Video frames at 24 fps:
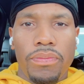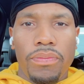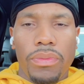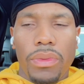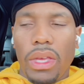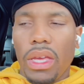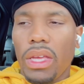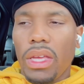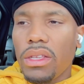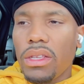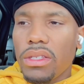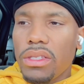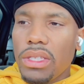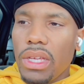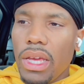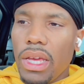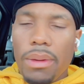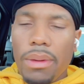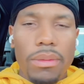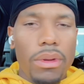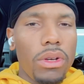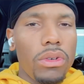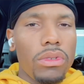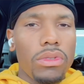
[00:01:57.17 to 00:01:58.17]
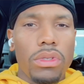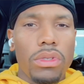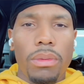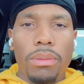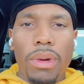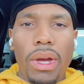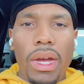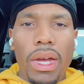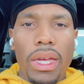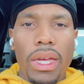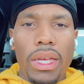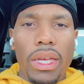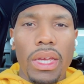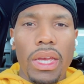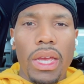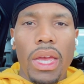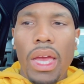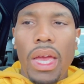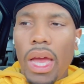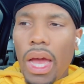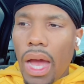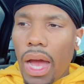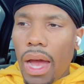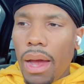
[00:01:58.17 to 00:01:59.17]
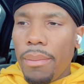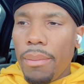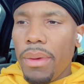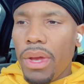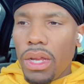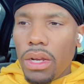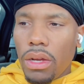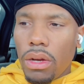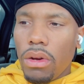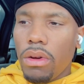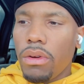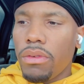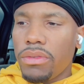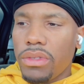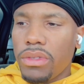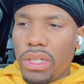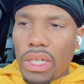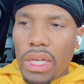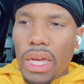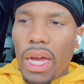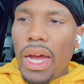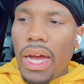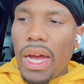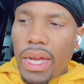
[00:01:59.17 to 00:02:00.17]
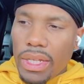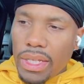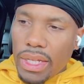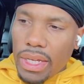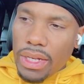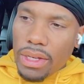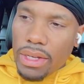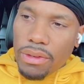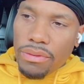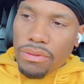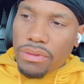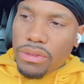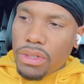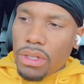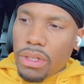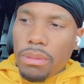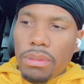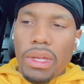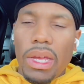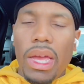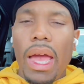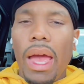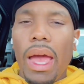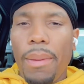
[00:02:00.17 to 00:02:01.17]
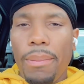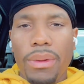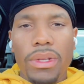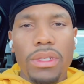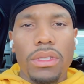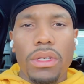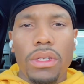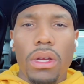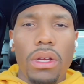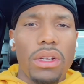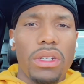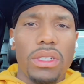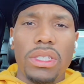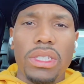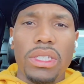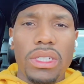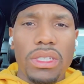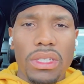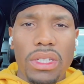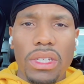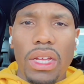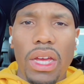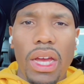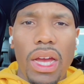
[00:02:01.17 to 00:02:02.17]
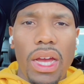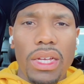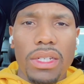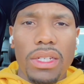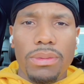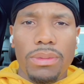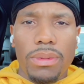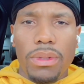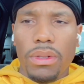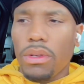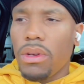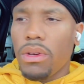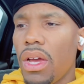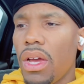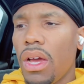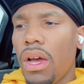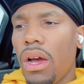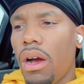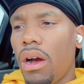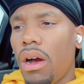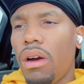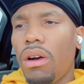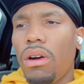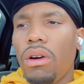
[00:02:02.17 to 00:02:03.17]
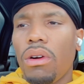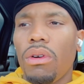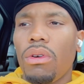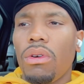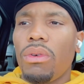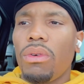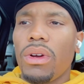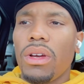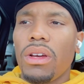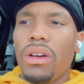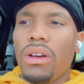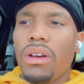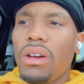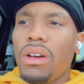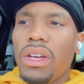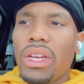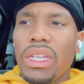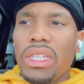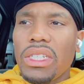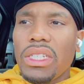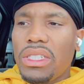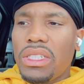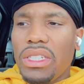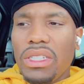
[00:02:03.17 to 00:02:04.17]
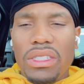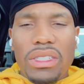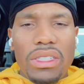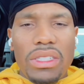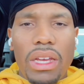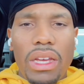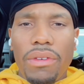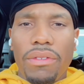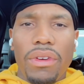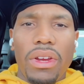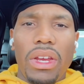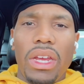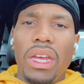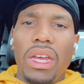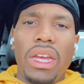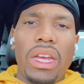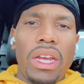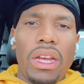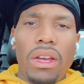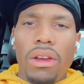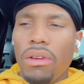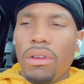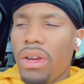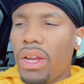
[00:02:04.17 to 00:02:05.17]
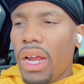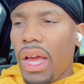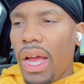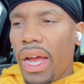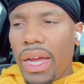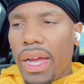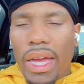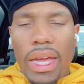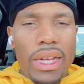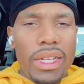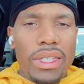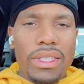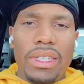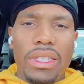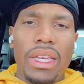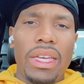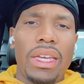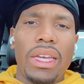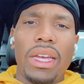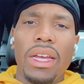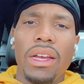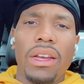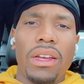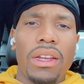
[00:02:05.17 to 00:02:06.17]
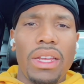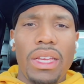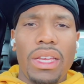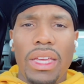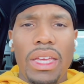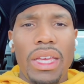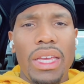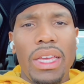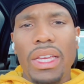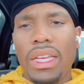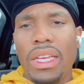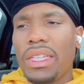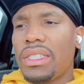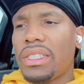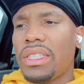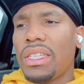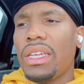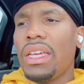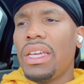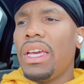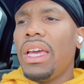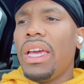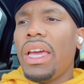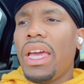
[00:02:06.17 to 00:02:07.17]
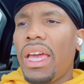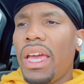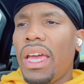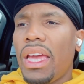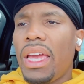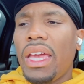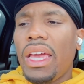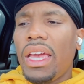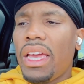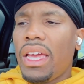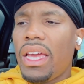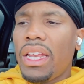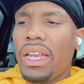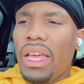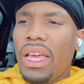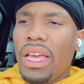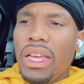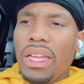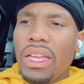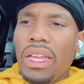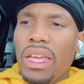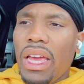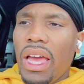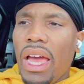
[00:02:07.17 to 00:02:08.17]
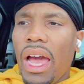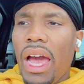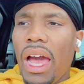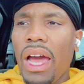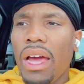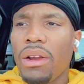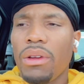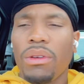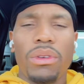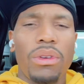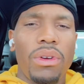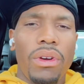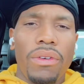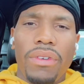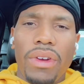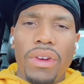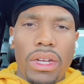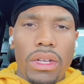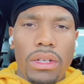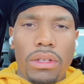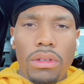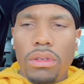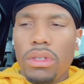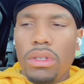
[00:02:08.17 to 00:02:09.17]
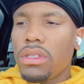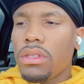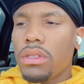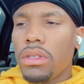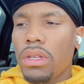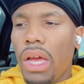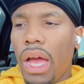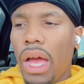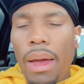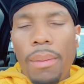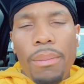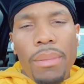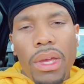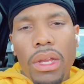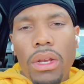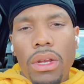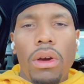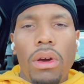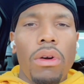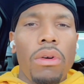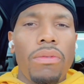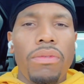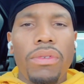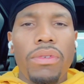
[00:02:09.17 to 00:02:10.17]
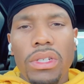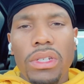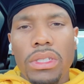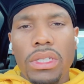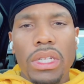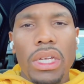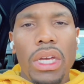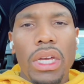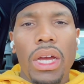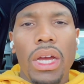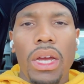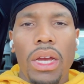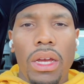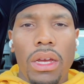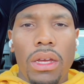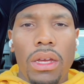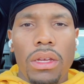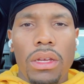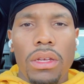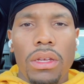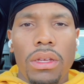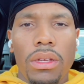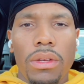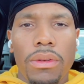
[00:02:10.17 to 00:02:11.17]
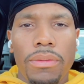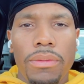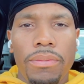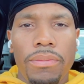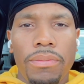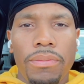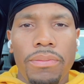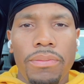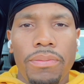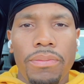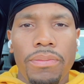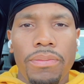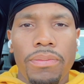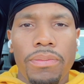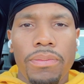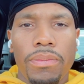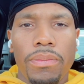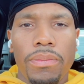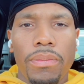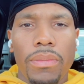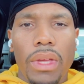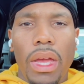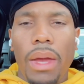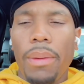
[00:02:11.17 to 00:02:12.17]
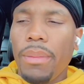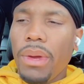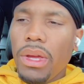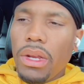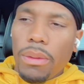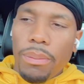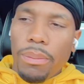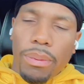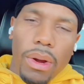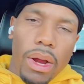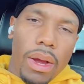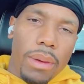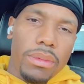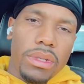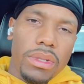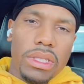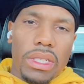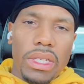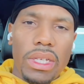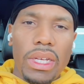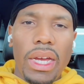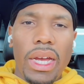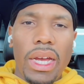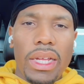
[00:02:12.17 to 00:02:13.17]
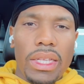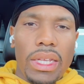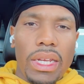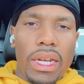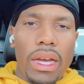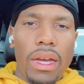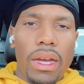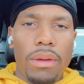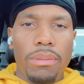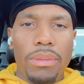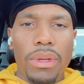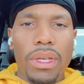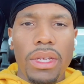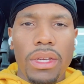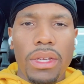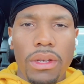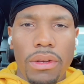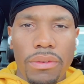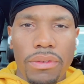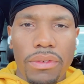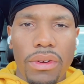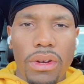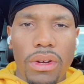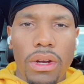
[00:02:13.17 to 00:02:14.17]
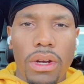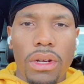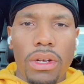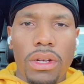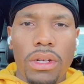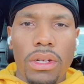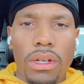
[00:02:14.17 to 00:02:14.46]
And the same goes on my end. I made an oath to God that if something happens to her and she's in the hospital, oh well, she's never here and I gotta take care of the kids and I don't know if I can do this. I made an oath unto God. I made a promise to God that I'd be here for her.